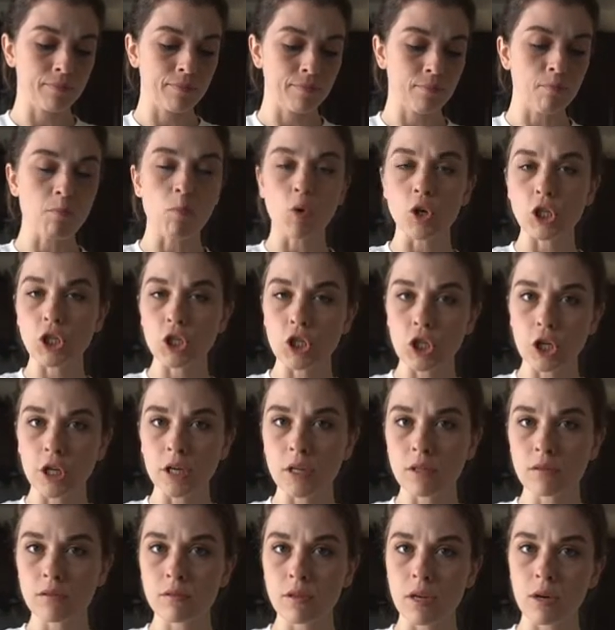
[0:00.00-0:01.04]

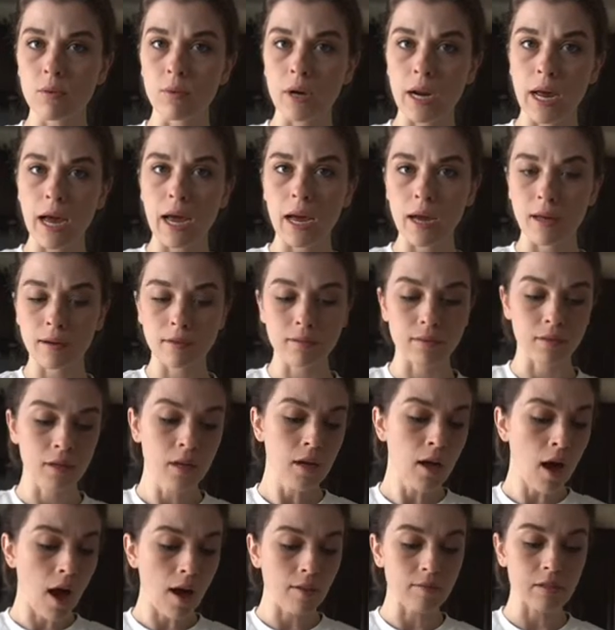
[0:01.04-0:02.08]
moisture. I don't want to add,
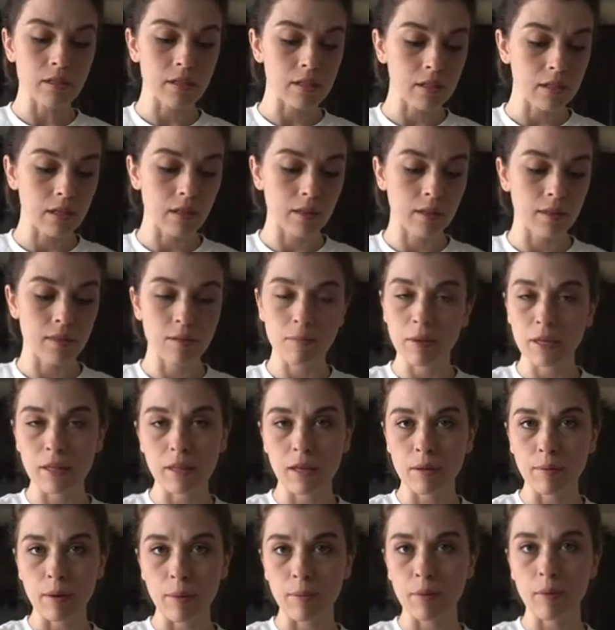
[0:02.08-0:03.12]
obviously like the big
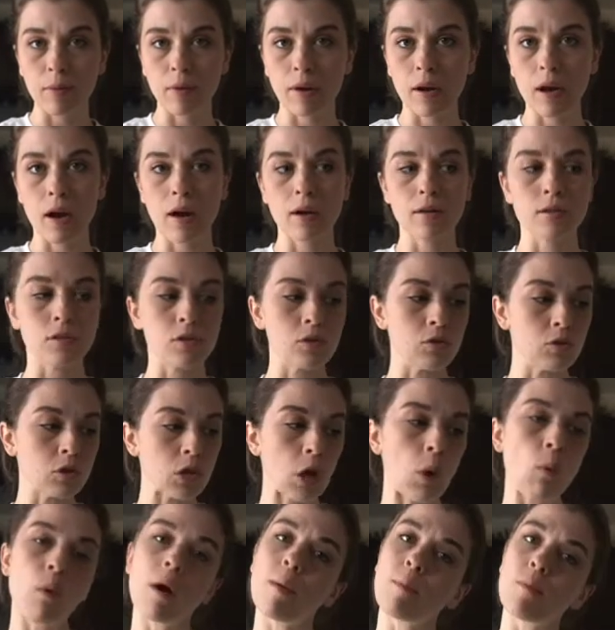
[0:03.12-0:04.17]
thing about pre-workout is you
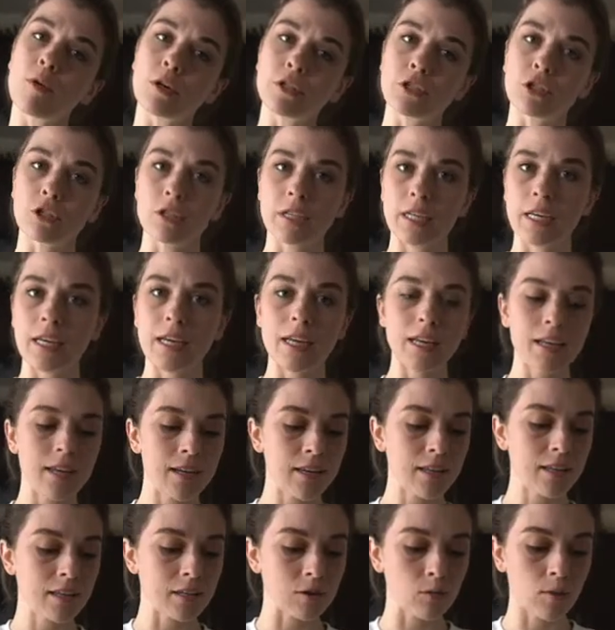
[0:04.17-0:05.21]
don't want moisture to get in
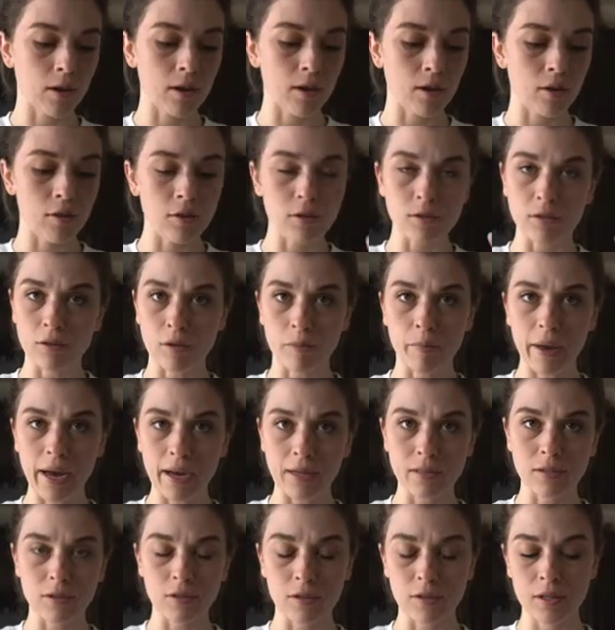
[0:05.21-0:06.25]
it. That's why all those little
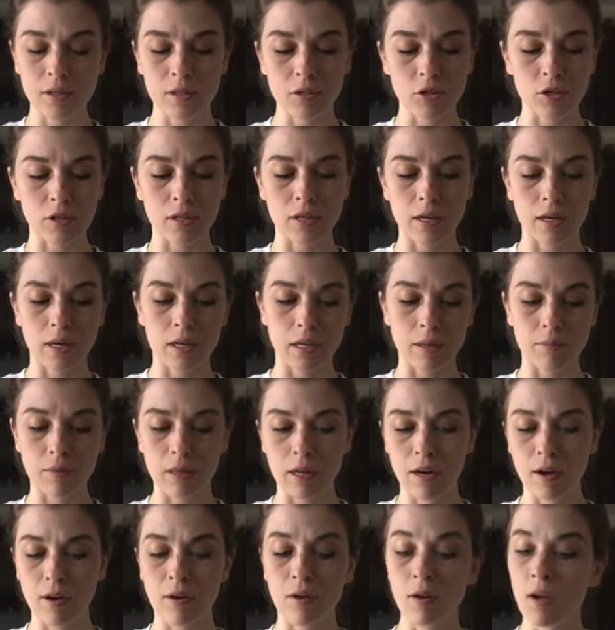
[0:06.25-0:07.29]
packets are in there, just to kind of keep
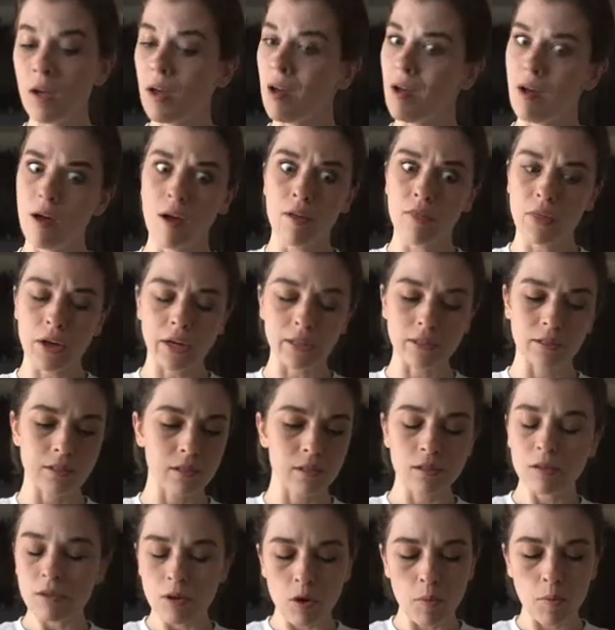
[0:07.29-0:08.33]
that out. That's
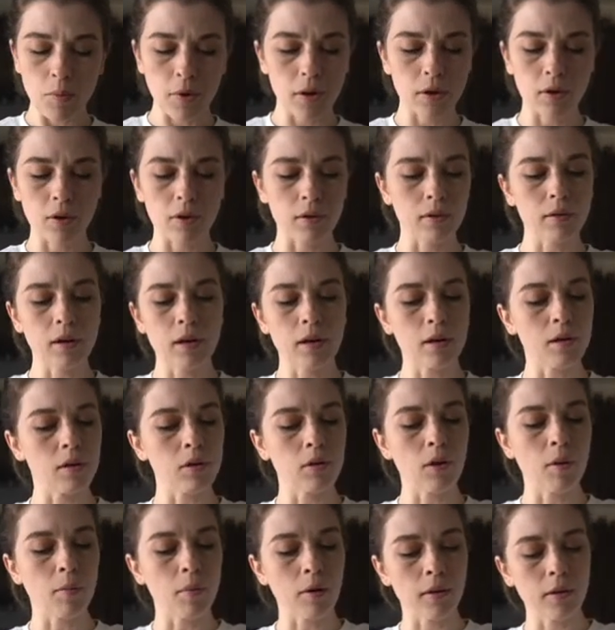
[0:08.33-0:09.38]
a no-brainer. I know
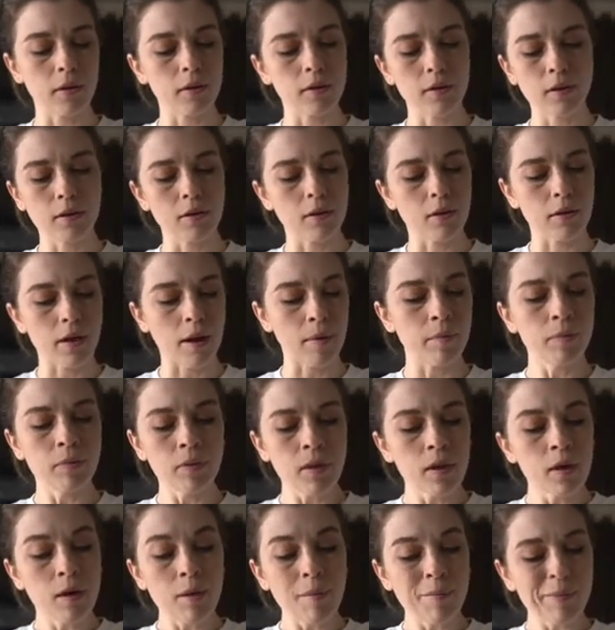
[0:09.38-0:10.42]
y'all probably already know that,
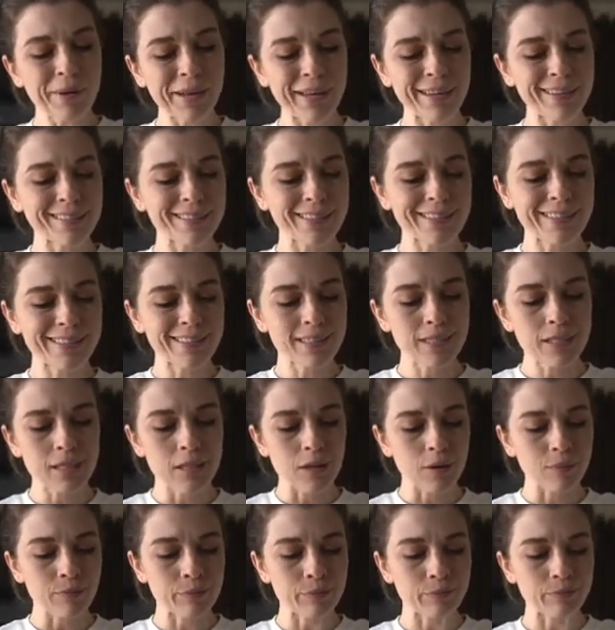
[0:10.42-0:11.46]
but just, you
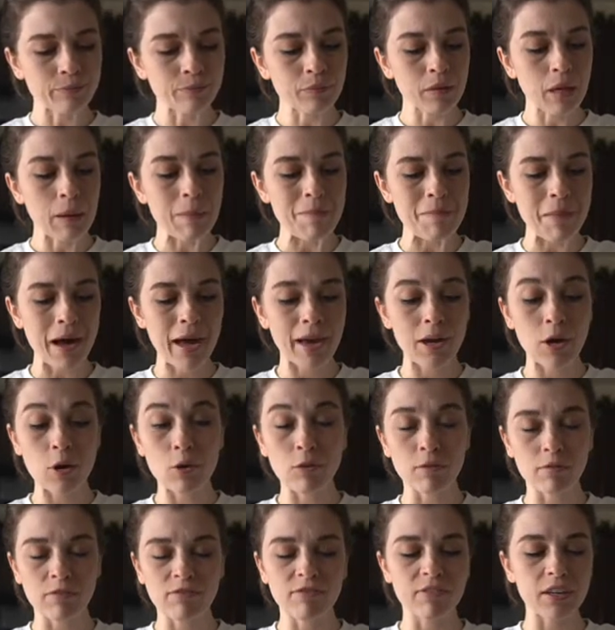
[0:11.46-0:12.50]
know, my
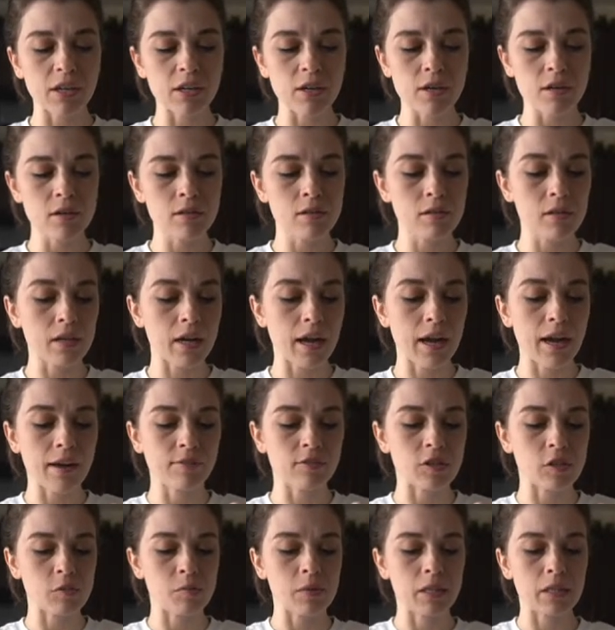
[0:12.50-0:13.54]
own fears, and I have
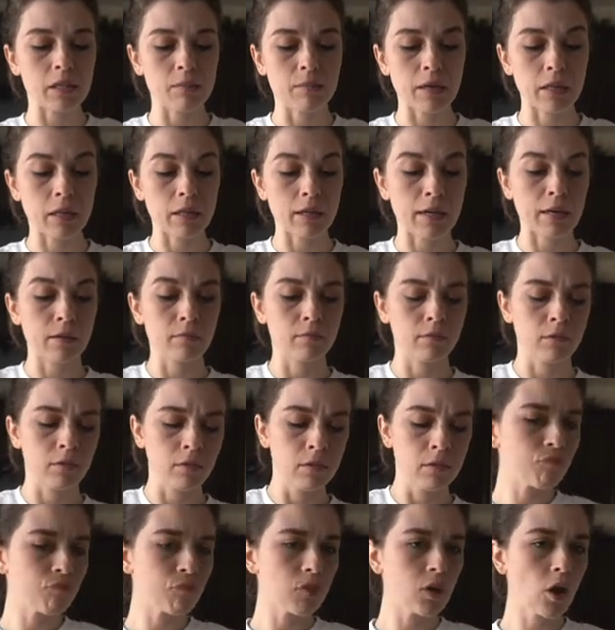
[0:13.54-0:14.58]
to speak them out loud.
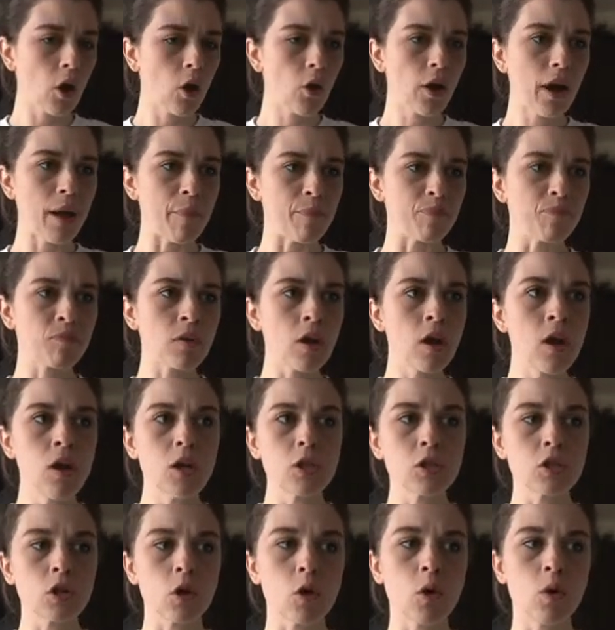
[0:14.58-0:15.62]
Okay,
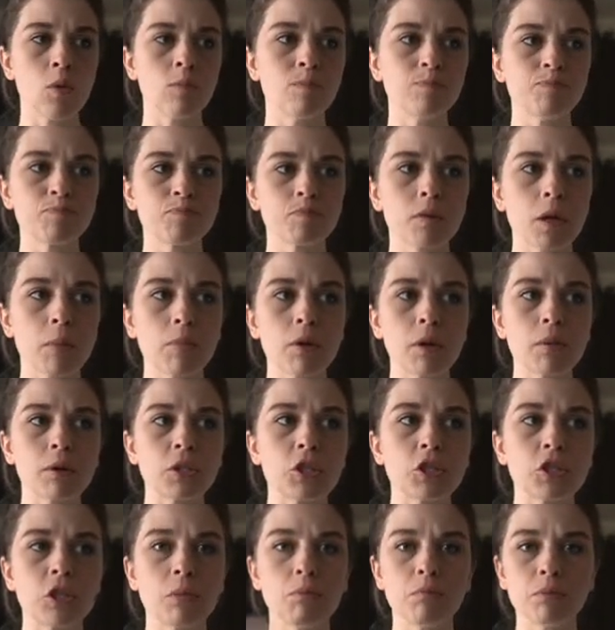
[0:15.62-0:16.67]
so pretty
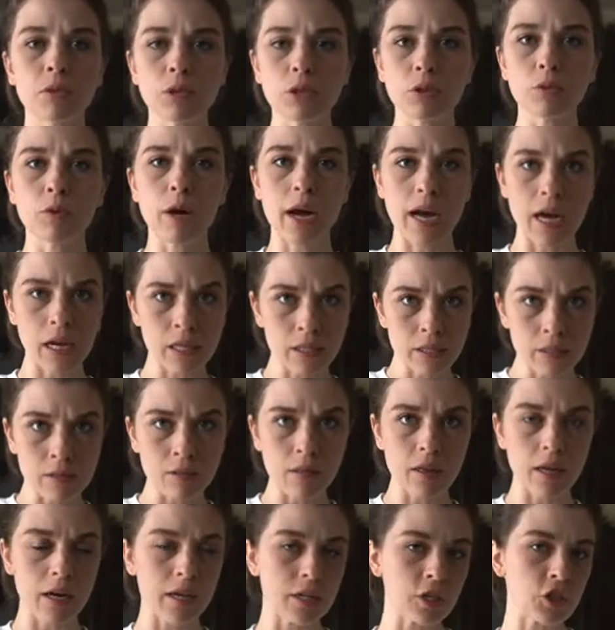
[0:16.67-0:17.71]
much the blue Raz
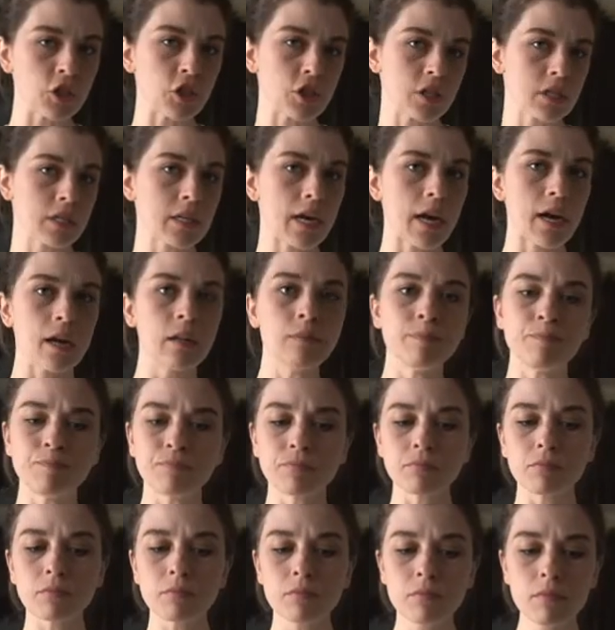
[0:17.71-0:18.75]
that I just had,
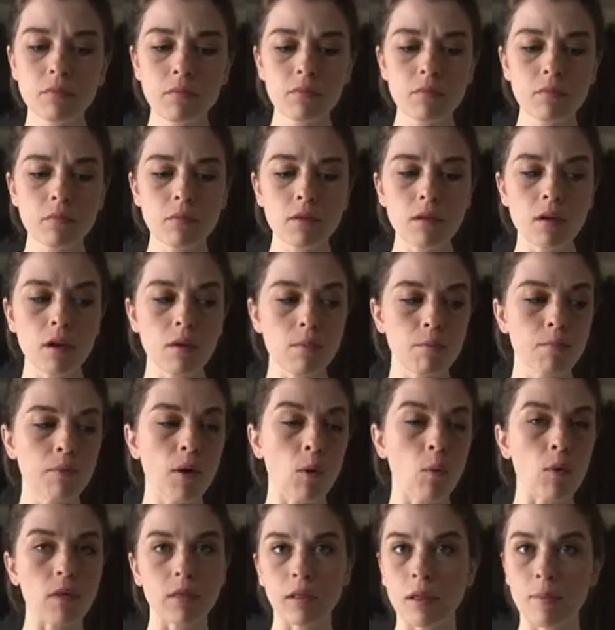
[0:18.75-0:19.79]

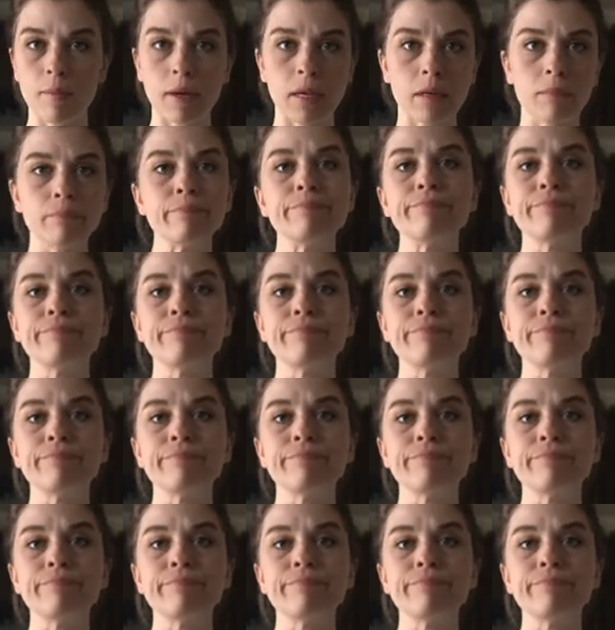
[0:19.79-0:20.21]
but with lemon,